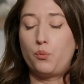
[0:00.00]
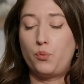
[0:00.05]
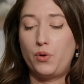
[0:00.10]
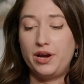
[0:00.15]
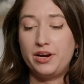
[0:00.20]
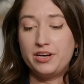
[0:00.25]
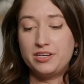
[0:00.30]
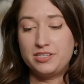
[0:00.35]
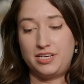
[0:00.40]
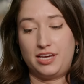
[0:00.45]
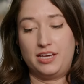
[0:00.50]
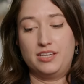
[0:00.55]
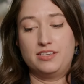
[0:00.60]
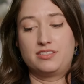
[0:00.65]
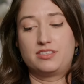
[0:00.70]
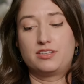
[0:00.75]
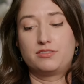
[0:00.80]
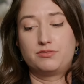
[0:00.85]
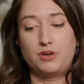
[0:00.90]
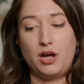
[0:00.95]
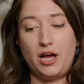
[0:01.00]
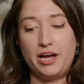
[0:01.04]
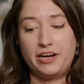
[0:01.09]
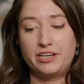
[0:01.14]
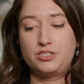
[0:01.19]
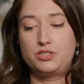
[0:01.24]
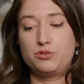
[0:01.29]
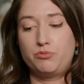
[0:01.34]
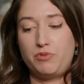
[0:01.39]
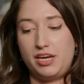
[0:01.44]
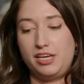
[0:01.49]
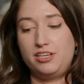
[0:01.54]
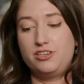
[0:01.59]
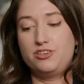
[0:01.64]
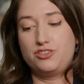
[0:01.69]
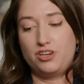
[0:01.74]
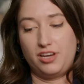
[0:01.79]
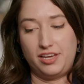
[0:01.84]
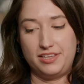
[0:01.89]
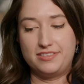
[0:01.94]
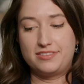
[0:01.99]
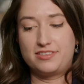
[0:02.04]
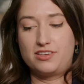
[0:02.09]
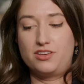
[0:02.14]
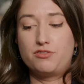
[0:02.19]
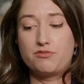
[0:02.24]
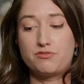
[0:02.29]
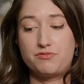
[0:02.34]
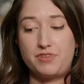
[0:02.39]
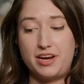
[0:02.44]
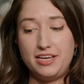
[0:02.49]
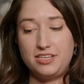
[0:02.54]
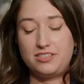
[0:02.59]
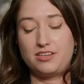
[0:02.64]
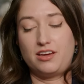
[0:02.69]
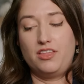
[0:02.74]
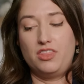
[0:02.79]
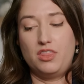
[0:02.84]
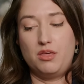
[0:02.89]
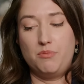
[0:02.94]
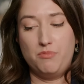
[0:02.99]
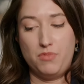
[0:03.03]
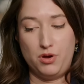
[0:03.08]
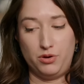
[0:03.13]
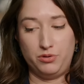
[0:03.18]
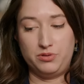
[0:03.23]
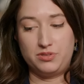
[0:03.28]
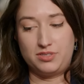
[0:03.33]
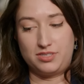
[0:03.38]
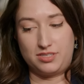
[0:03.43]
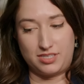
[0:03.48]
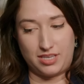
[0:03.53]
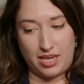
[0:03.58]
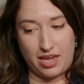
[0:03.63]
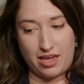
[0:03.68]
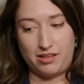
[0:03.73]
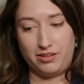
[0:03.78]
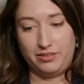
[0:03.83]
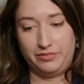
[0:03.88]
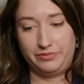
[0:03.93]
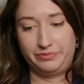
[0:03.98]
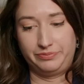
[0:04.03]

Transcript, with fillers: where does The Rock Dwayne Johnson rate on the Mohs scale?